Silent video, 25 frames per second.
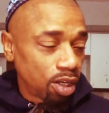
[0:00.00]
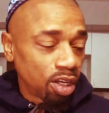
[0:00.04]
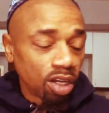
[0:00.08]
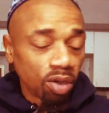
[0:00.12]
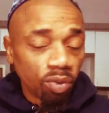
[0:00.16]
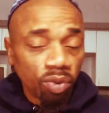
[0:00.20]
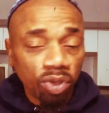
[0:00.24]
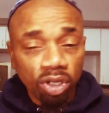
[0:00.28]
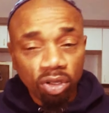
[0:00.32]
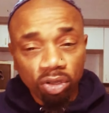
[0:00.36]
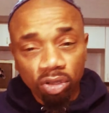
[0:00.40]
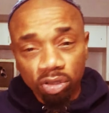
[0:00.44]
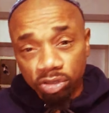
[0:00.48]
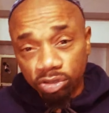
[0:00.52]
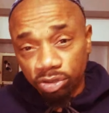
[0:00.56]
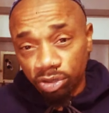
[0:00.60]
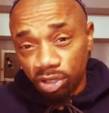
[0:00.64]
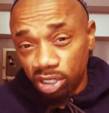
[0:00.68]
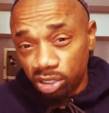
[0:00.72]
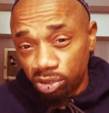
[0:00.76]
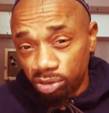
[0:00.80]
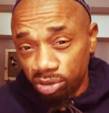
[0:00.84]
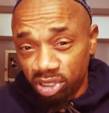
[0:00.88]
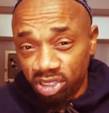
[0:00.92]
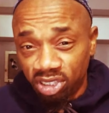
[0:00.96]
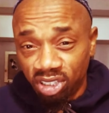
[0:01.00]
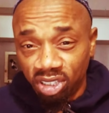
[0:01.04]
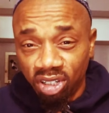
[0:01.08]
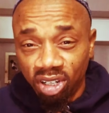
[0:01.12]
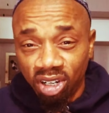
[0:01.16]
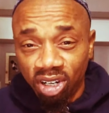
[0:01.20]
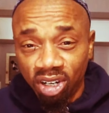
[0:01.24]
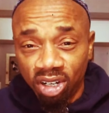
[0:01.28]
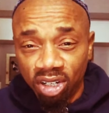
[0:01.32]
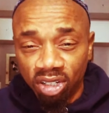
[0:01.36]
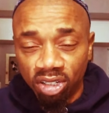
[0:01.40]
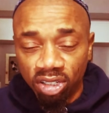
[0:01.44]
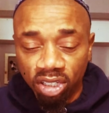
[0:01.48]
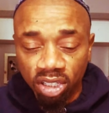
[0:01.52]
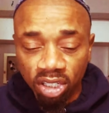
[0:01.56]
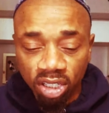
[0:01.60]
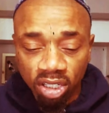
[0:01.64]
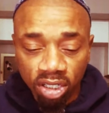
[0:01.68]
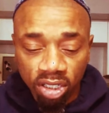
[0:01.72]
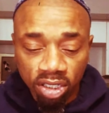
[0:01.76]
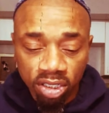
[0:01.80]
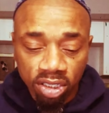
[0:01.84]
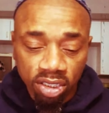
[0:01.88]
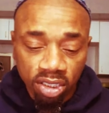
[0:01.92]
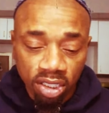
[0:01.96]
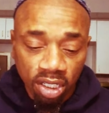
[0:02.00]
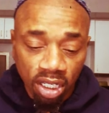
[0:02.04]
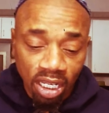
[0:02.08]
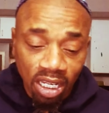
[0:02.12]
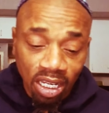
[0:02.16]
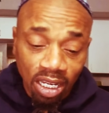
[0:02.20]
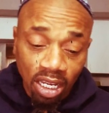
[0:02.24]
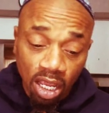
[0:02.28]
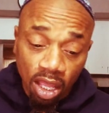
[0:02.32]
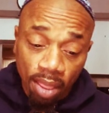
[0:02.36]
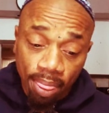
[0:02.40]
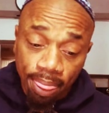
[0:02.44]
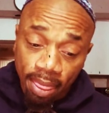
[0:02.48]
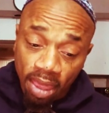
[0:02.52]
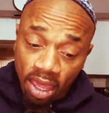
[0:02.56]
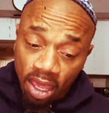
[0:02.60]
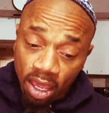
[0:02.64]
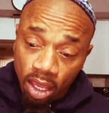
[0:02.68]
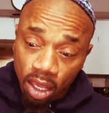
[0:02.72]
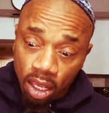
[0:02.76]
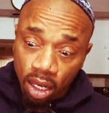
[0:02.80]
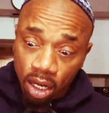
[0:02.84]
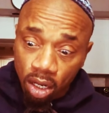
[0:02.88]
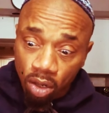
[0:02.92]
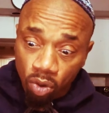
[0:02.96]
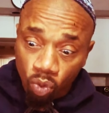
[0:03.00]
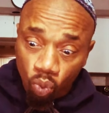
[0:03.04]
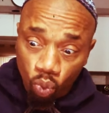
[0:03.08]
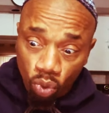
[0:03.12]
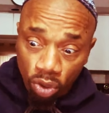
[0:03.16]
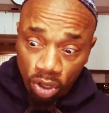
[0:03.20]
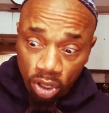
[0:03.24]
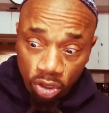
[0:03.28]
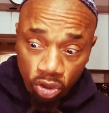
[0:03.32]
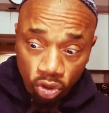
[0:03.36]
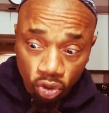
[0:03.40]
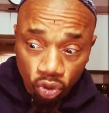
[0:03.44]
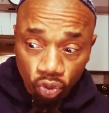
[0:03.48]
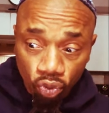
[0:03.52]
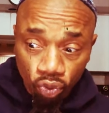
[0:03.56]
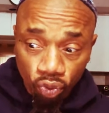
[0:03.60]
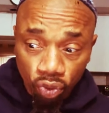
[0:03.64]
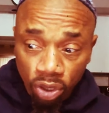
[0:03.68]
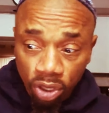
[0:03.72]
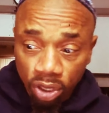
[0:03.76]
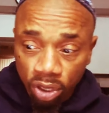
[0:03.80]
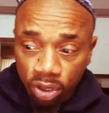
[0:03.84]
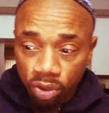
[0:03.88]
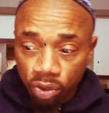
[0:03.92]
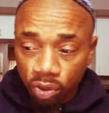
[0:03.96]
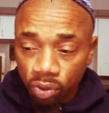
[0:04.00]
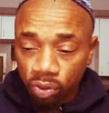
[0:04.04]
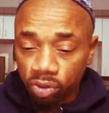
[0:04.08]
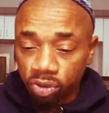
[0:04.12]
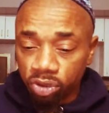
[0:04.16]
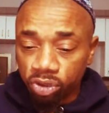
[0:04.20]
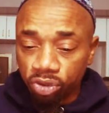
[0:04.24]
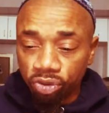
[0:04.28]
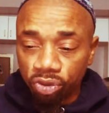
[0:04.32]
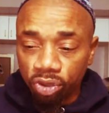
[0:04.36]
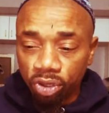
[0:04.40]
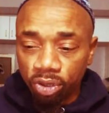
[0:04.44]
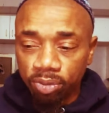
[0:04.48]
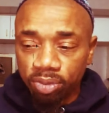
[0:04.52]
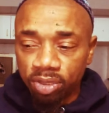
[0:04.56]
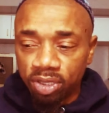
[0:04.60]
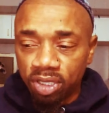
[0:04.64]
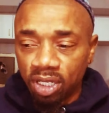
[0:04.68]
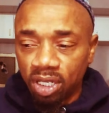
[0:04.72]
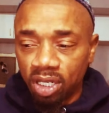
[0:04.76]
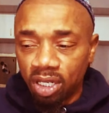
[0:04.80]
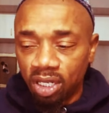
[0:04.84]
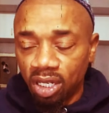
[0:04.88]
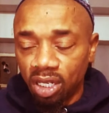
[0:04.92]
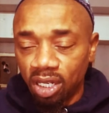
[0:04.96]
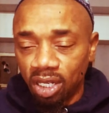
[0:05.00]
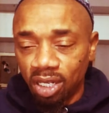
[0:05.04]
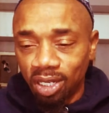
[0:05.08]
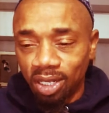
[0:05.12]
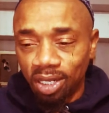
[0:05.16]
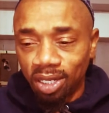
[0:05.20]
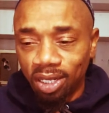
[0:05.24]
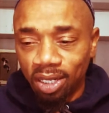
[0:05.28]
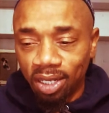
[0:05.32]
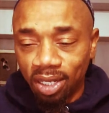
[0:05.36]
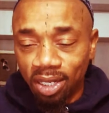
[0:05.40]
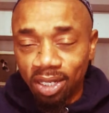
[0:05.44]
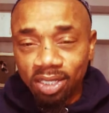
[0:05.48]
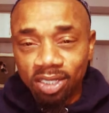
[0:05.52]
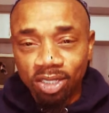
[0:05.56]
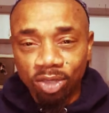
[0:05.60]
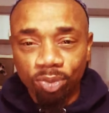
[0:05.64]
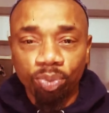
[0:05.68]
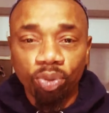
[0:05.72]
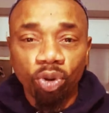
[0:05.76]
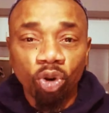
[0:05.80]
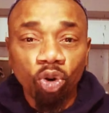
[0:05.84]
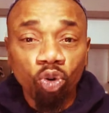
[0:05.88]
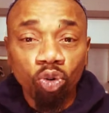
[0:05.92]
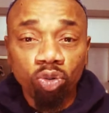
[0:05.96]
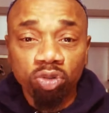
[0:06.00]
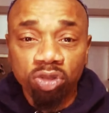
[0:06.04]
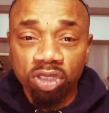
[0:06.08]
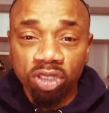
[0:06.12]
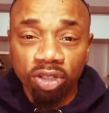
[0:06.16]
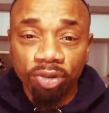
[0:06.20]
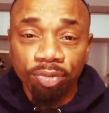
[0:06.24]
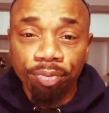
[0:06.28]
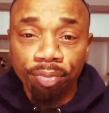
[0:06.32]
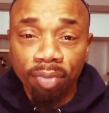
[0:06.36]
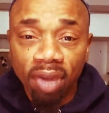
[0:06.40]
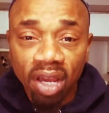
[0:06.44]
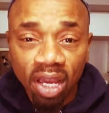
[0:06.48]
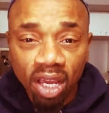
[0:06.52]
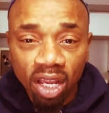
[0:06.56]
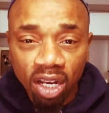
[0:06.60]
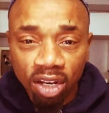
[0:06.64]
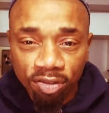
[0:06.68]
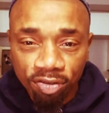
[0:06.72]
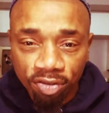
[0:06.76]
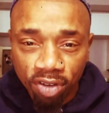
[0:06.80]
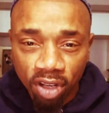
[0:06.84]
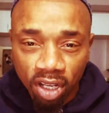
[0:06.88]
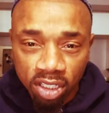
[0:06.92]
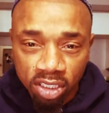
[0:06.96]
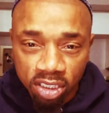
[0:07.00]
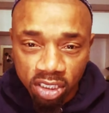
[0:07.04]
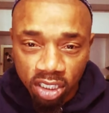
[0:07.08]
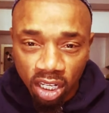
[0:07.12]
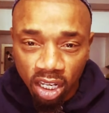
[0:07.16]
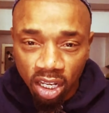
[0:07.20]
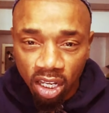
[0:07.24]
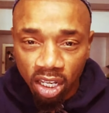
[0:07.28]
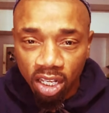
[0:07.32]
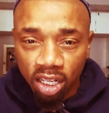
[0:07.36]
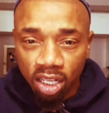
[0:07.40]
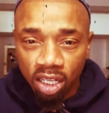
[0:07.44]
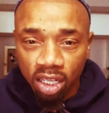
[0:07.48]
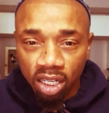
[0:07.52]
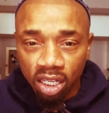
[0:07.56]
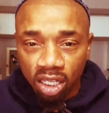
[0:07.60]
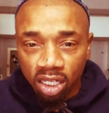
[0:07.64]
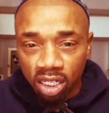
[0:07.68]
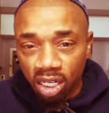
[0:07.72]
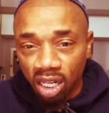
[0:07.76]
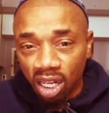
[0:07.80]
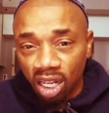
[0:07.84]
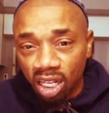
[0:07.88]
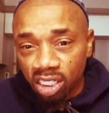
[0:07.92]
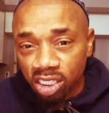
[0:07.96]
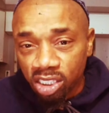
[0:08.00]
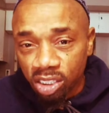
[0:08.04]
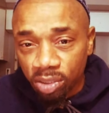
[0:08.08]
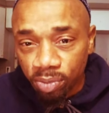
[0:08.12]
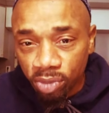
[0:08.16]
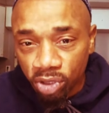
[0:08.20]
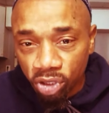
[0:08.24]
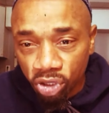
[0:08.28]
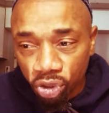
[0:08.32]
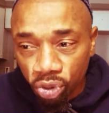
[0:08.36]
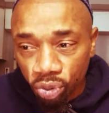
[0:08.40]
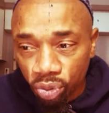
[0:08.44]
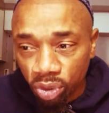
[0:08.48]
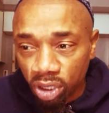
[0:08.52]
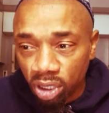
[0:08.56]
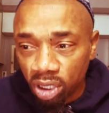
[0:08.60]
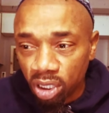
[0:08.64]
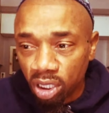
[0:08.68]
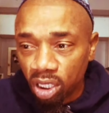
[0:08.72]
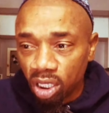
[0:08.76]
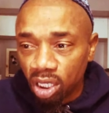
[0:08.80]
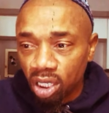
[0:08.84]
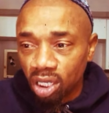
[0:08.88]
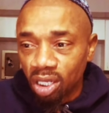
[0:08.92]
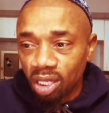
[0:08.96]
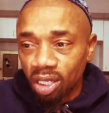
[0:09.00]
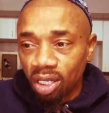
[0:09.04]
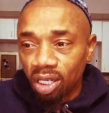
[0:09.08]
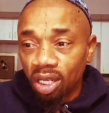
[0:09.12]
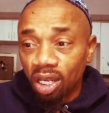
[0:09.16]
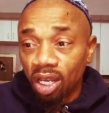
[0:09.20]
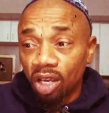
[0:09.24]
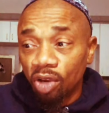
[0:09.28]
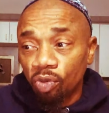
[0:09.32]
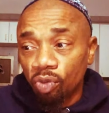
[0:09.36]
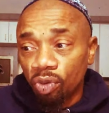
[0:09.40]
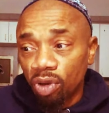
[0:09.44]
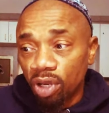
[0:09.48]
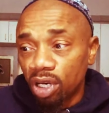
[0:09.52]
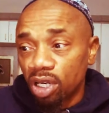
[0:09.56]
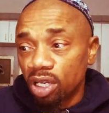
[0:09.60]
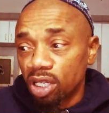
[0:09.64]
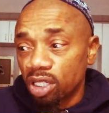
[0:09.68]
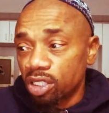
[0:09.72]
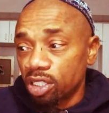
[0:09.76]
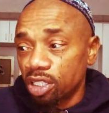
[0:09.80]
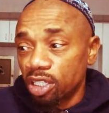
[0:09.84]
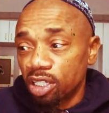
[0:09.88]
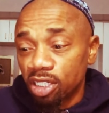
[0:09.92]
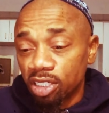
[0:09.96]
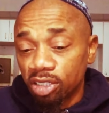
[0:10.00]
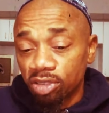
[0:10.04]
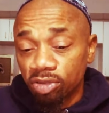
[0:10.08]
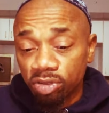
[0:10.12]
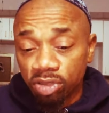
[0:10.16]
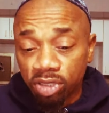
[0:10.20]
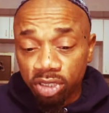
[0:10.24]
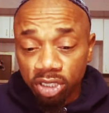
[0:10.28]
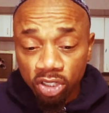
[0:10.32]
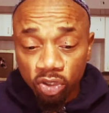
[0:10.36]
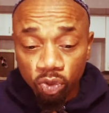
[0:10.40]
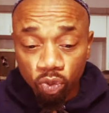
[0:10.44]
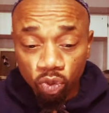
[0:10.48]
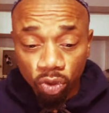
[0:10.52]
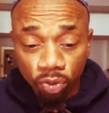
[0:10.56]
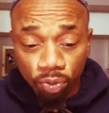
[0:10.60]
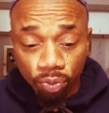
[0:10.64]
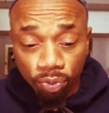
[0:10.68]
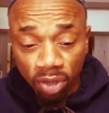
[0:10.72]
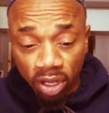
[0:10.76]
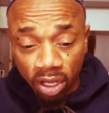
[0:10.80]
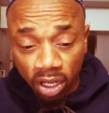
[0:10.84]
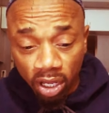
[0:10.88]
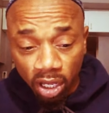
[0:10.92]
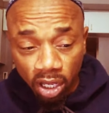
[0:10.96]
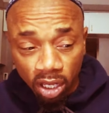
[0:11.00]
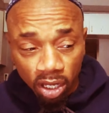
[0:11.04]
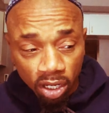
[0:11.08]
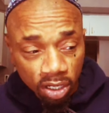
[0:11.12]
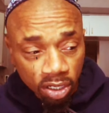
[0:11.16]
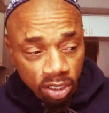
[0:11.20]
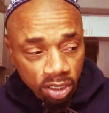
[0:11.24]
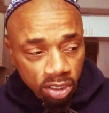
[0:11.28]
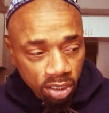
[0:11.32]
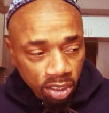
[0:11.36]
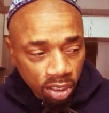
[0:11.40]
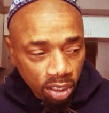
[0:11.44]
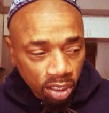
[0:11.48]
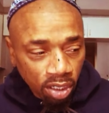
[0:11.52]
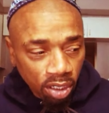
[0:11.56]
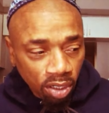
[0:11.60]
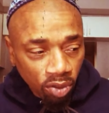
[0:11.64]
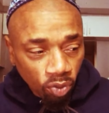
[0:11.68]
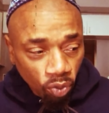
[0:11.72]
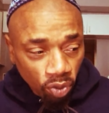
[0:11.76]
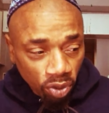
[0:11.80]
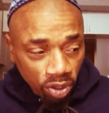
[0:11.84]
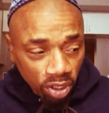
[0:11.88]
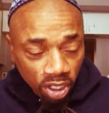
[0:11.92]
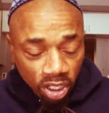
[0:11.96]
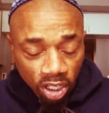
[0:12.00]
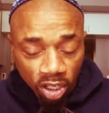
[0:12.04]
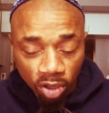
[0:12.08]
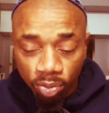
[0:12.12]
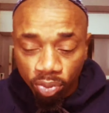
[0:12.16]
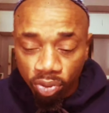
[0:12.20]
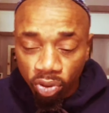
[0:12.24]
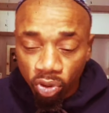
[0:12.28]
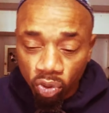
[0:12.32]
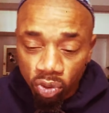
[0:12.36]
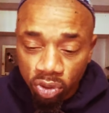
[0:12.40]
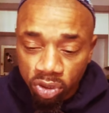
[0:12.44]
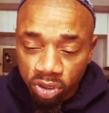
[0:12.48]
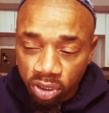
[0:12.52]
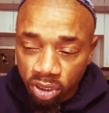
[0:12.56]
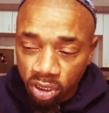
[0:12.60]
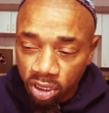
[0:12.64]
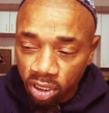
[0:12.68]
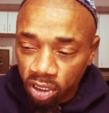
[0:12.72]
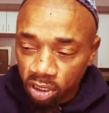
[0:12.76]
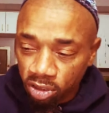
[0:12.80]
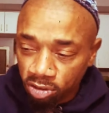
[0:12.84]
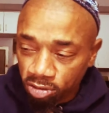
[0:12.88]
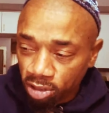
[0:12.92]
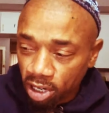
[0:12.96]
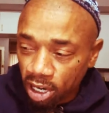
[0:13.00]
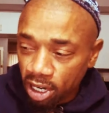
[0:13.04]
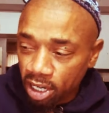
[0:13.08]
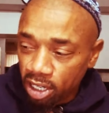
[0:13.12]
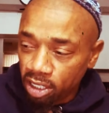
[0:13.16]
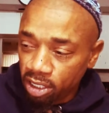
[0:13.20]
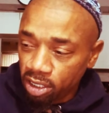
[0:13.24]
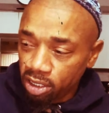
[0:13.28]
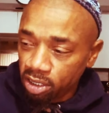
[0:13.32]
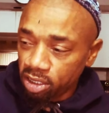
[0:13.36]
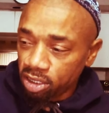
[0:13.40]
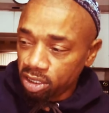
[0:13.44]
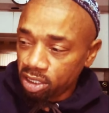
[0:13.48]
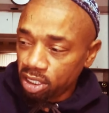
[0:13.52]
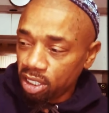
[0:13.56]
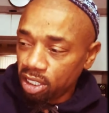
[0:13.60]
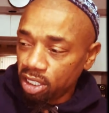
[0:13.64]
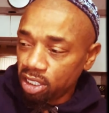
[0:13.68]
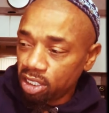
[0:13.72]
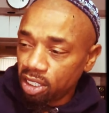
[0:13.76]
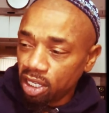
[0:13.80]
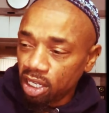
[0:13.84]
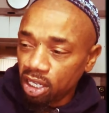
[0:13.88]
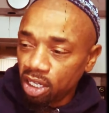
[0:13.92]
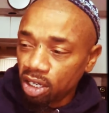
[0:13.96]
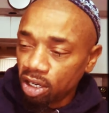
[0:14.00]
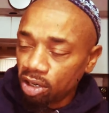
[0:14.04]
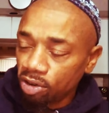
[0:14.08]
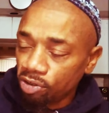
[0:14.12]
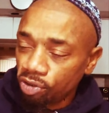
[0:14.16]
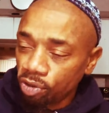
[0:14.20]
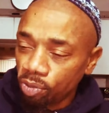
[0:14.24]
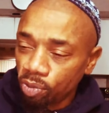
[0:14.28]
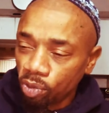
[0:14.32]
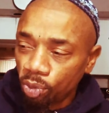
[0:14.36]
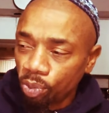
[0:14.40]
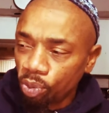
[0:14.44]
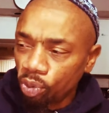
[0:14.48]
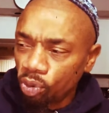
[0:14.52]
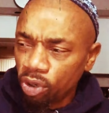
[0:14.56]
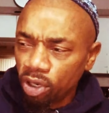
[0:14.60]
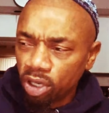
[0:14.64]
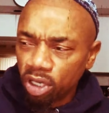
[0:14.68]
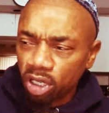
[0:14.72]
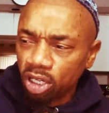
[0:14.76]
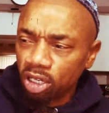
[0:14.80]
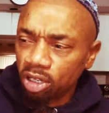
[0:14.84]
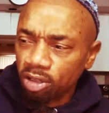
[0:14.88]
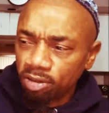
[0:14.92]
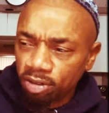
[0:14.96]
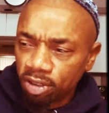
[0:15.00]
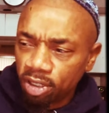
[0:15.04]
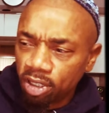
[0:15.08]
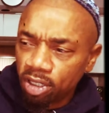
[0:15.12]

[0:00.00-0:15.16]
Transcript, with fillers: we don't trust what's inherently in us. And when you read those scripts, they're supposed to manifest that, not subdue it. And one of the things you see with man is when they approach these writings, they, they come from a point of,